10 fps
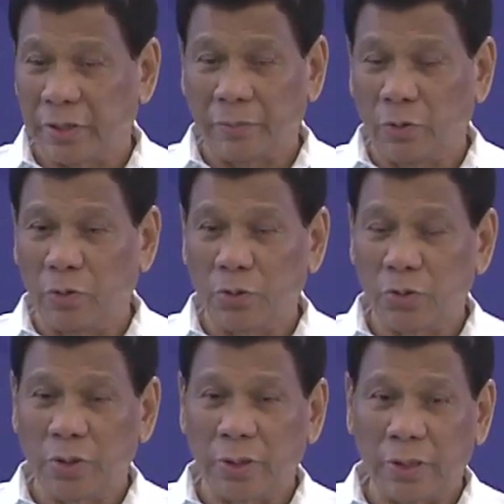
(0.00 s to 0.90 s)

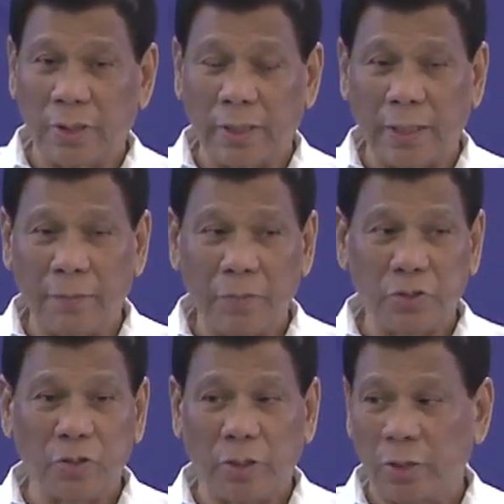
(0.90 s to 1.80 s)
revolution at the time.
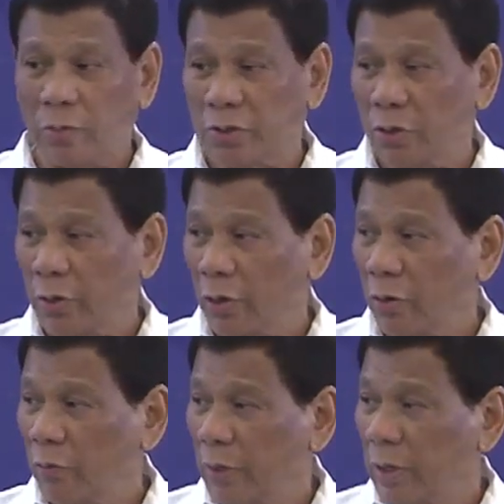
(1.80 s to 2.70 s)
Missouri was going
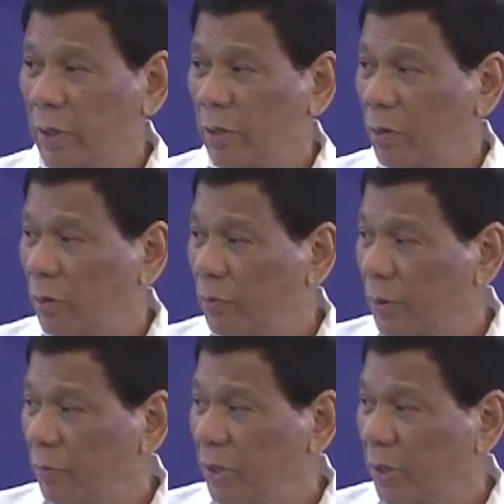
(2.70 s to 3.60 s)
all
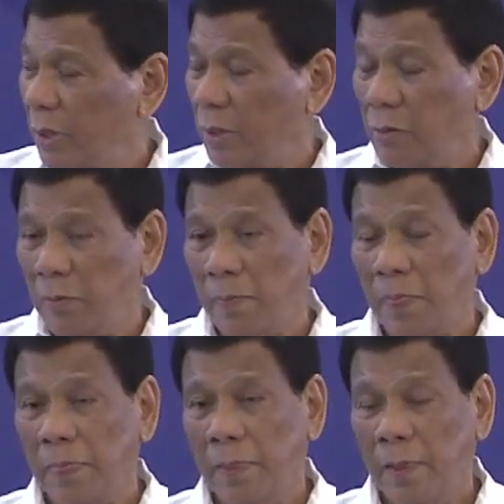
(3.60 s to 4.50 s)
over Mindanao.
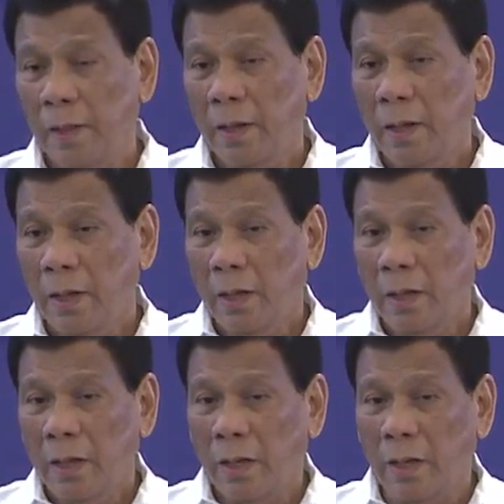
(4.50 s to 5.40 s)

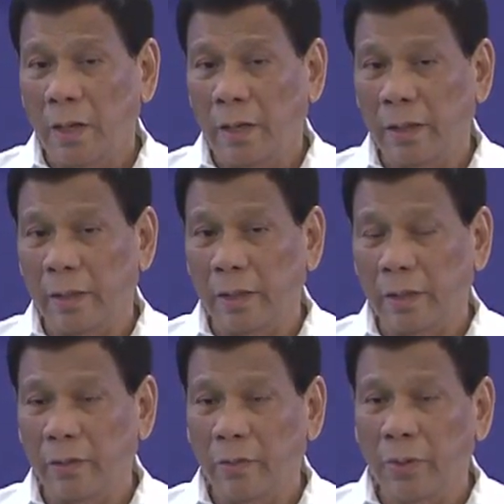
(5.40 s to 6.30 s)
And
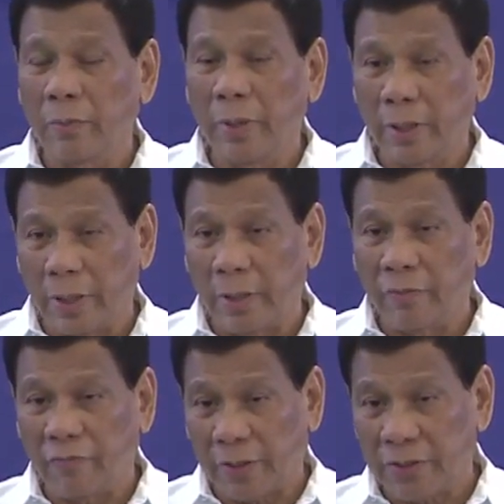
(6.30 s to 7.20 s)
we
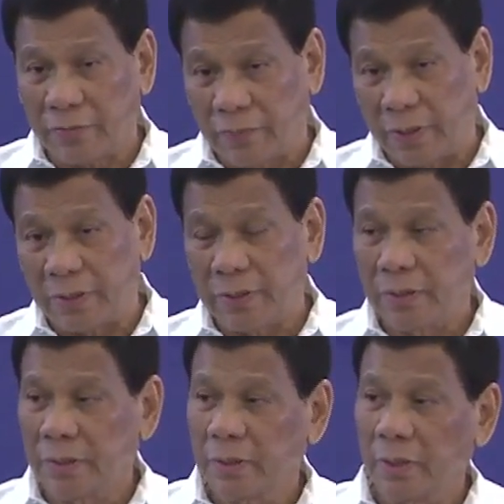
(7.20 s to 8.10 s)
became fast friends.
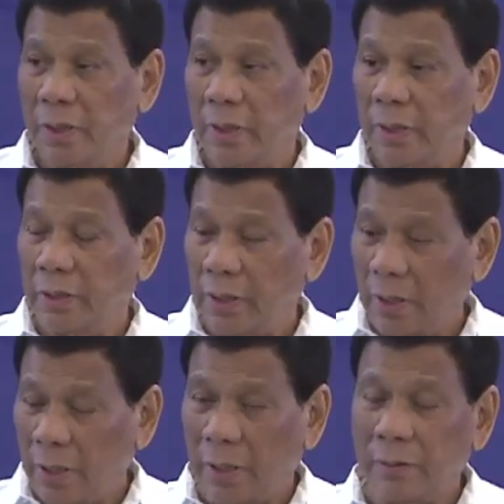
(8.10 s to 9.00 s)
And
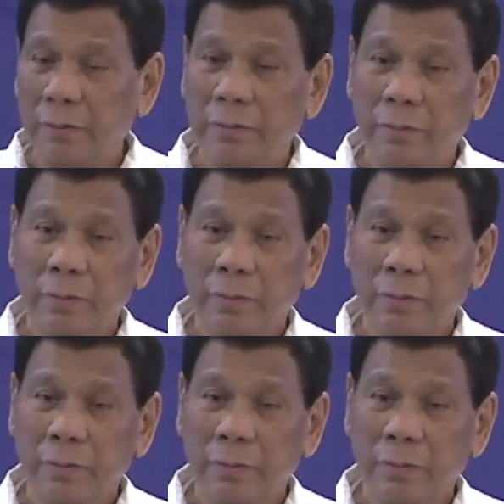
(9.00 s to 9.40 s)
until now,